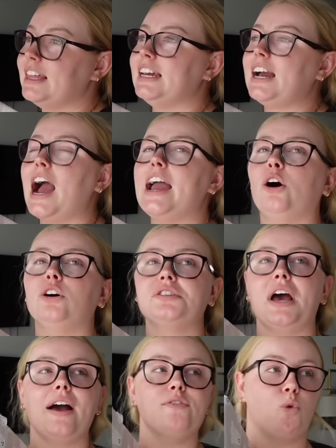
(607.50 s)
think I
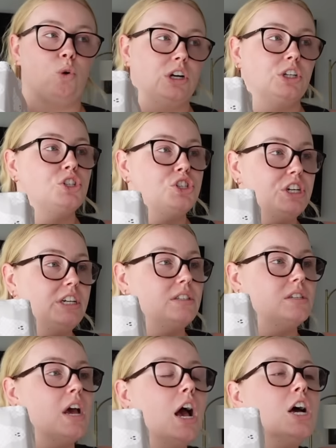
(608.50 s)
also have orange
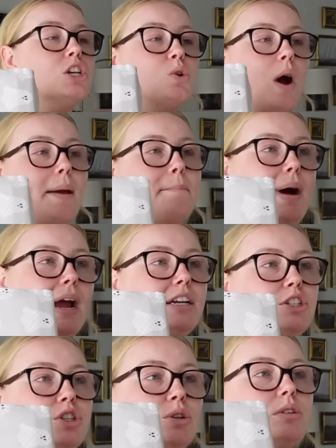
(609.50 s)
sheets, so I
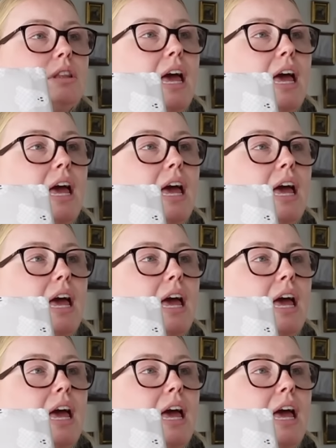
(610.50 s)
might do